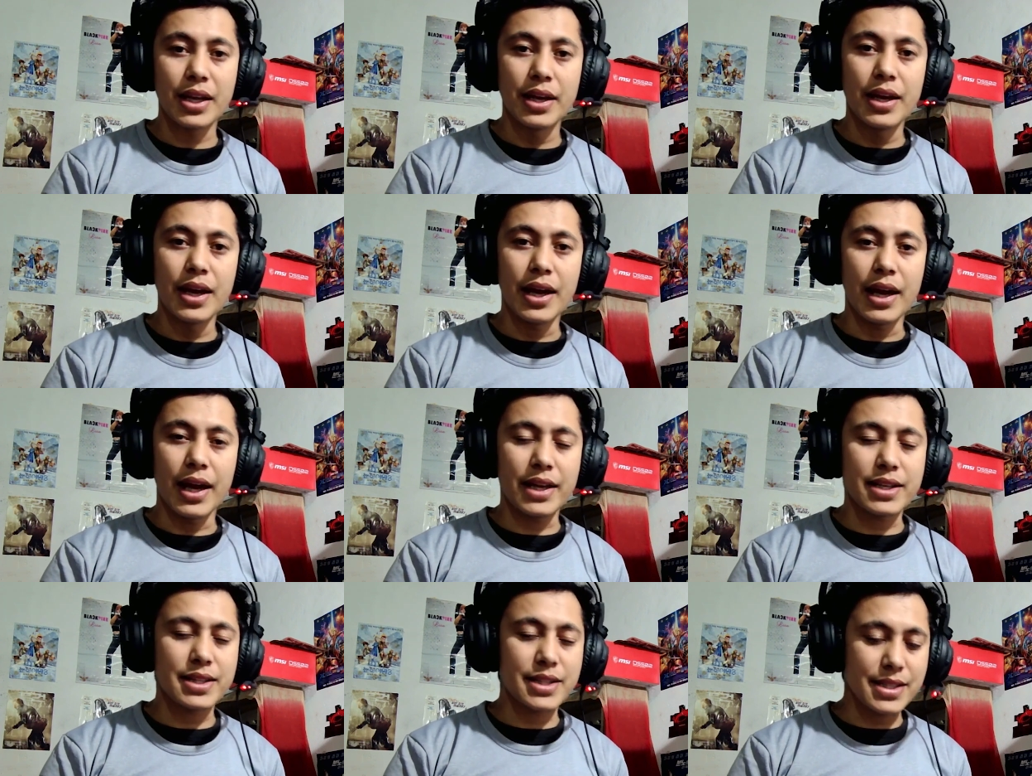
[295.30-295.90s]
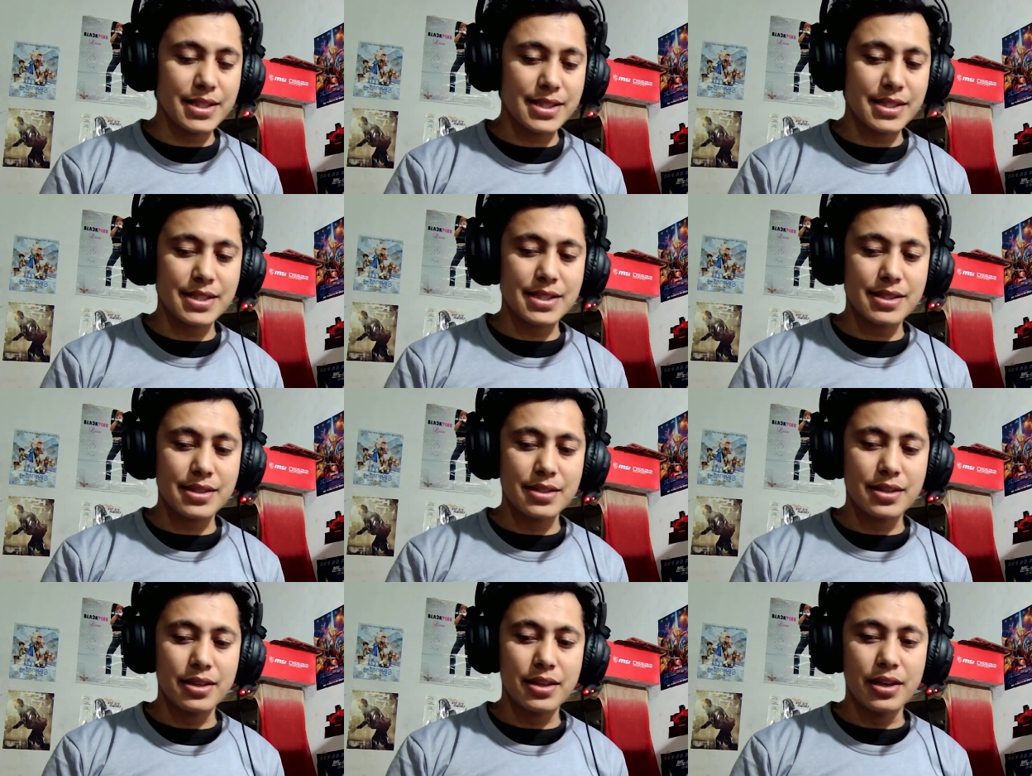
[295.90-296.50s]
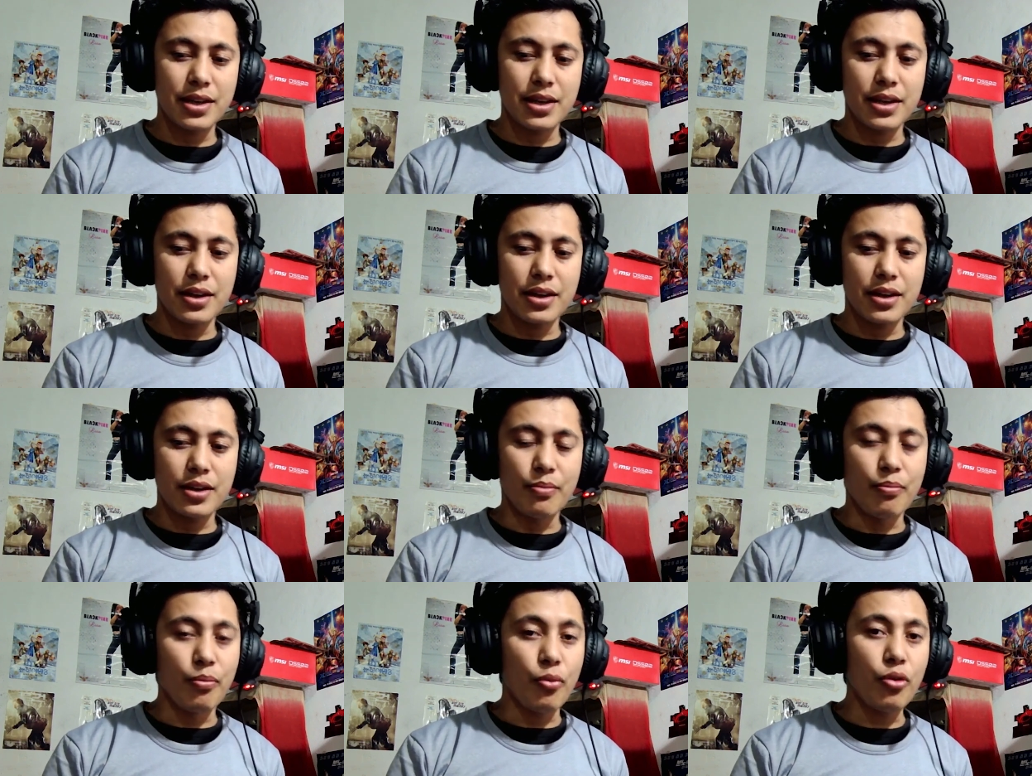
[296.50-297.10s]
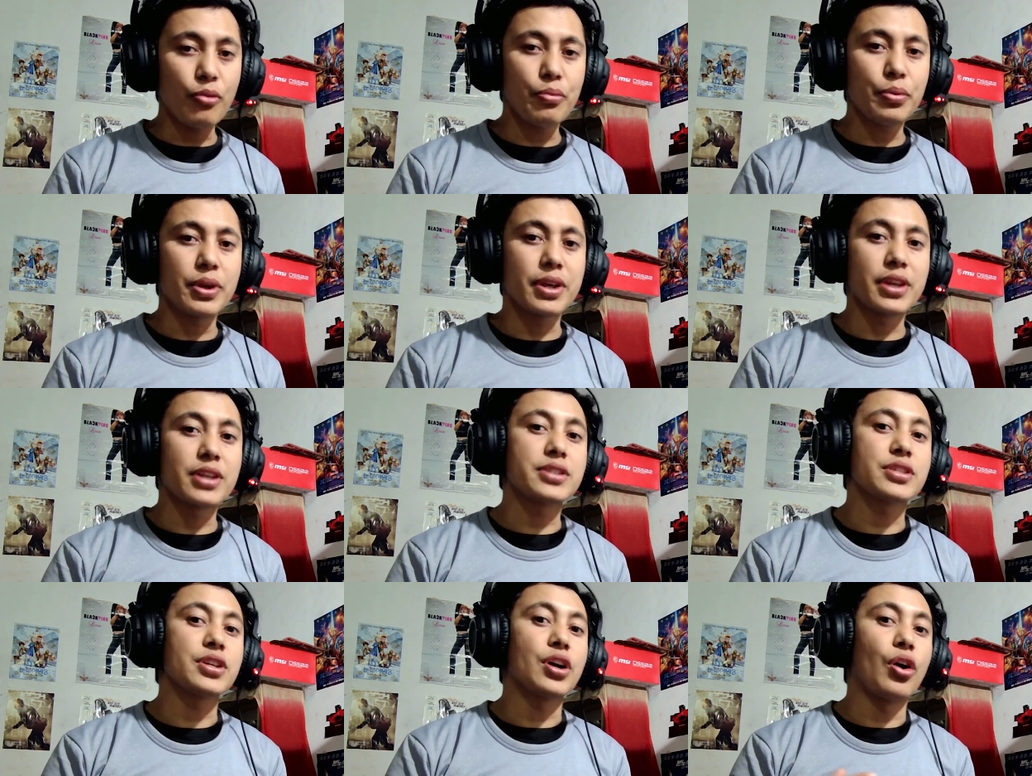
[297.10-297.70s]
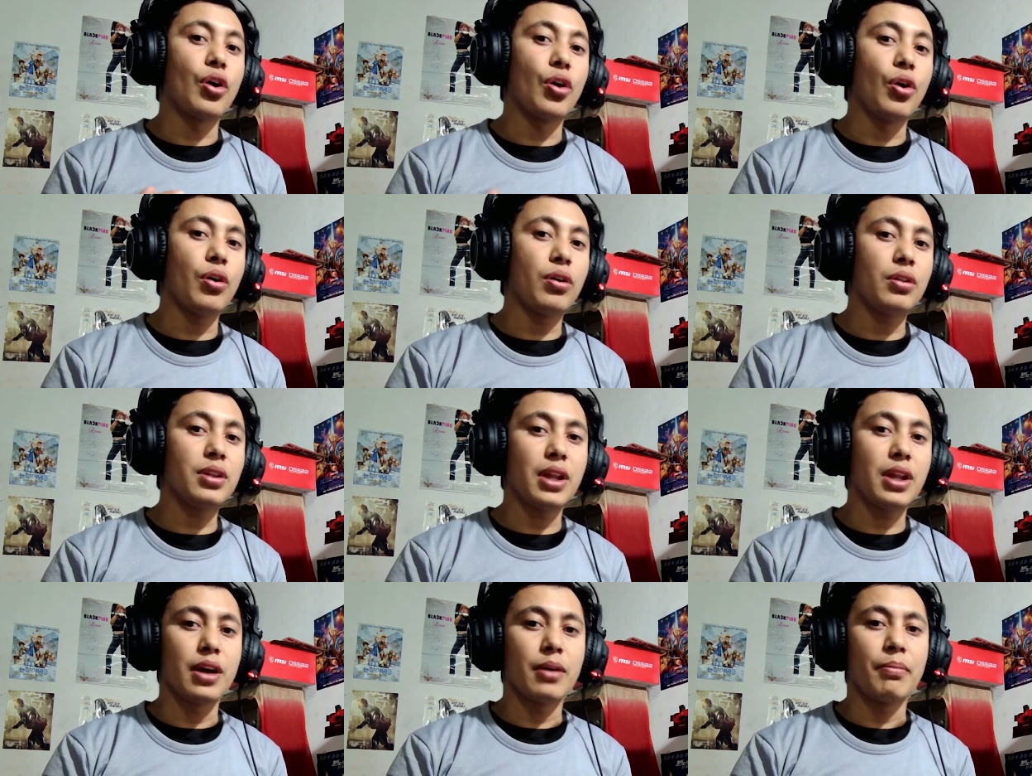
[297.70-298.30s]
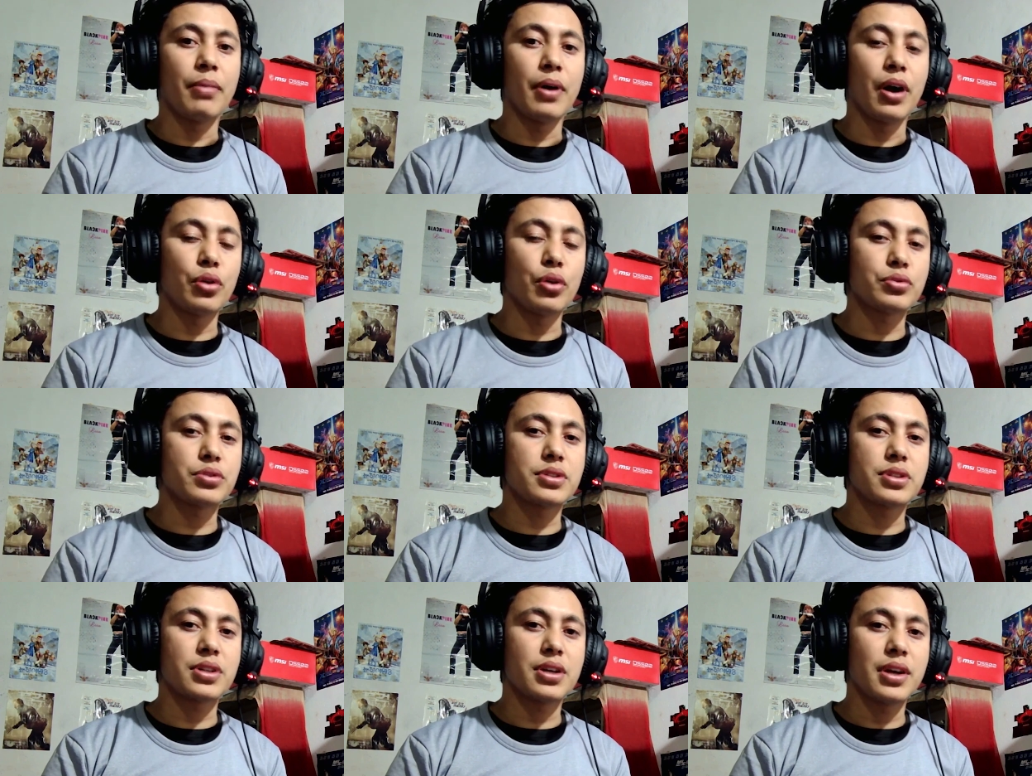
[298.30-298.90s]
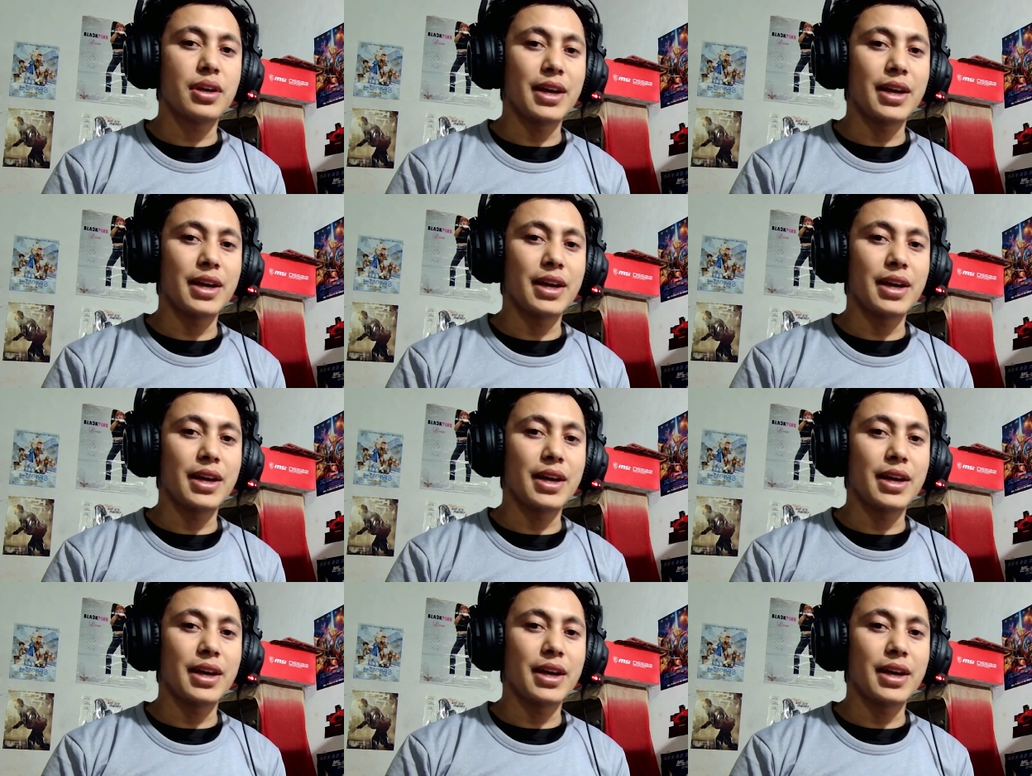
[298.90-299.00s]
And this movie is all about